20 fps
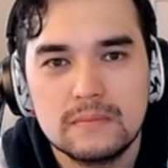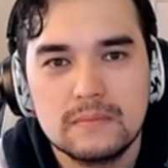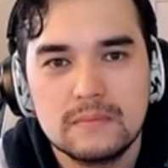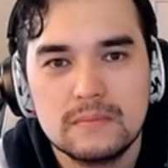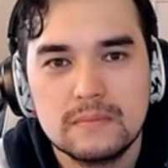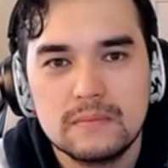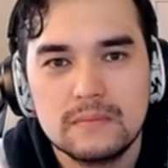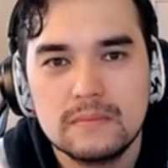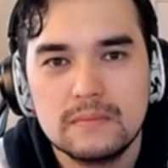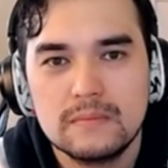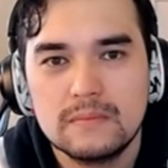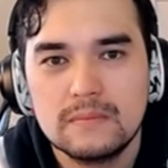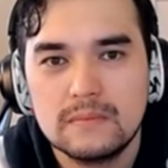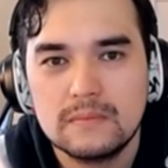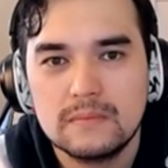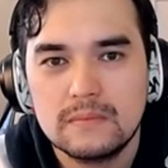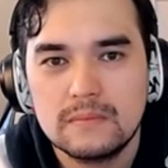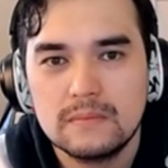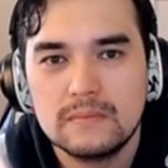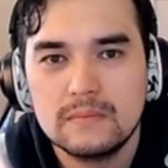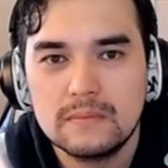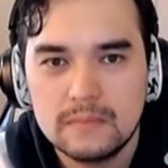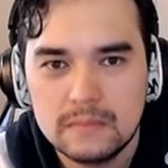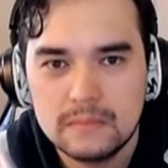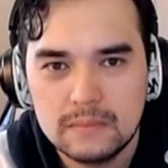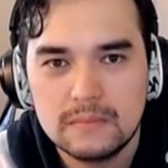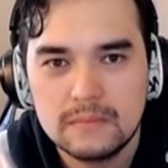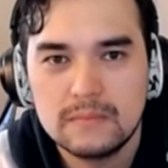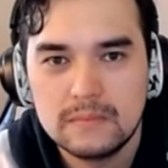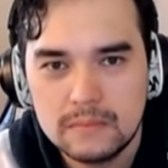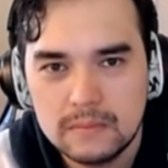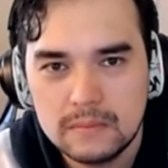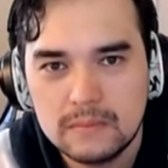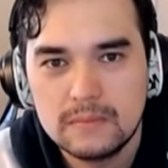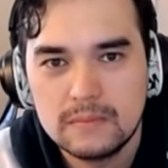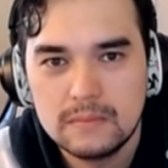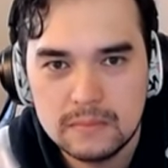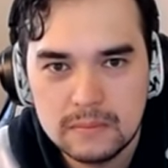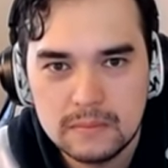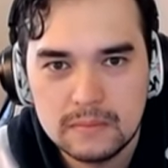
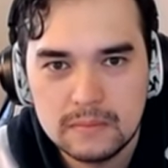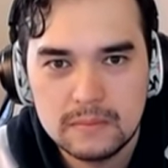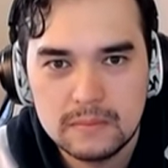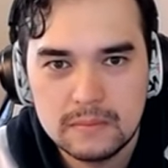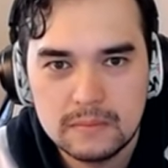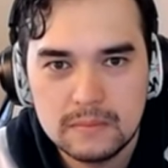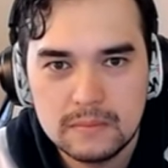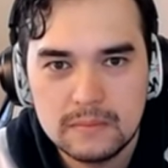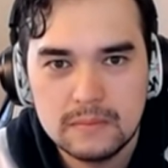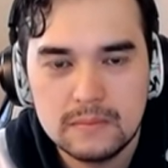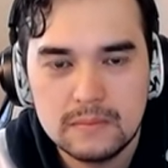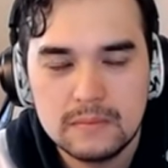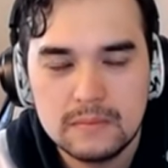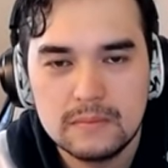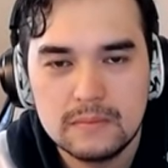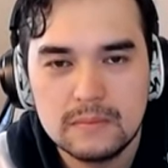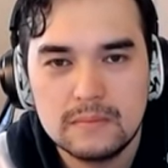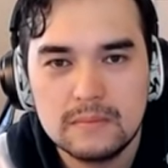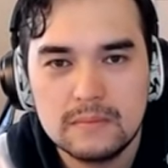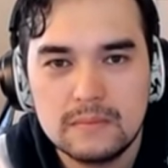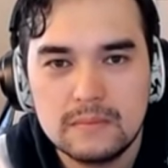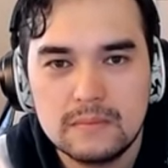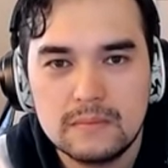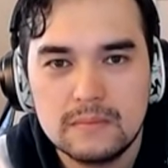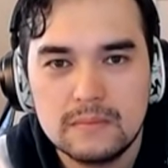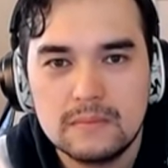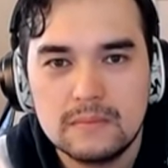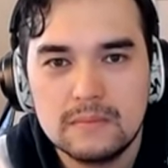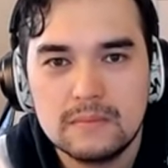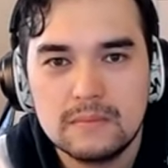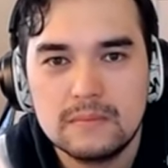No words are spoken by the person on screen.